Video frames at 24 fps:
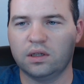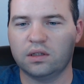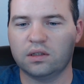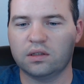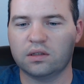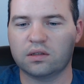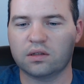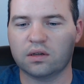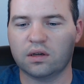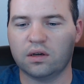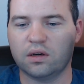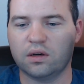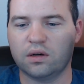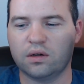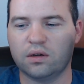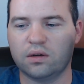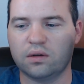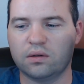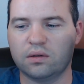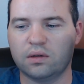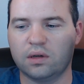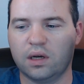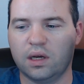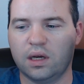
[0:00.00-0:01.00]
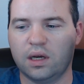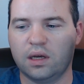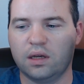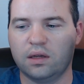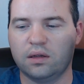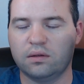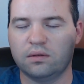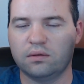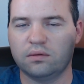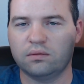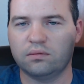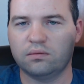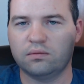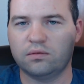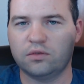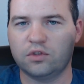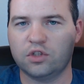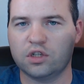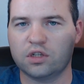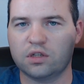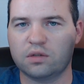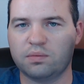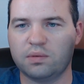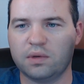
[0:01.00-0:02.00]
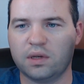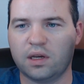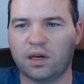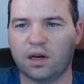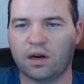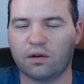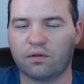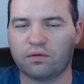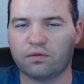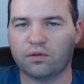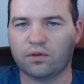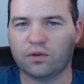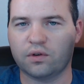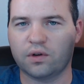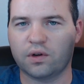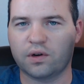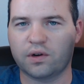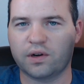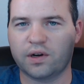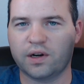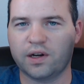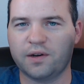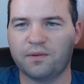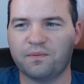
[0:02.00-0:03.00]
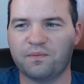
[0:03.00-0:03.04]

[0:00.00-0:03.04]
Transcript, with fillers: So just be careful, all right?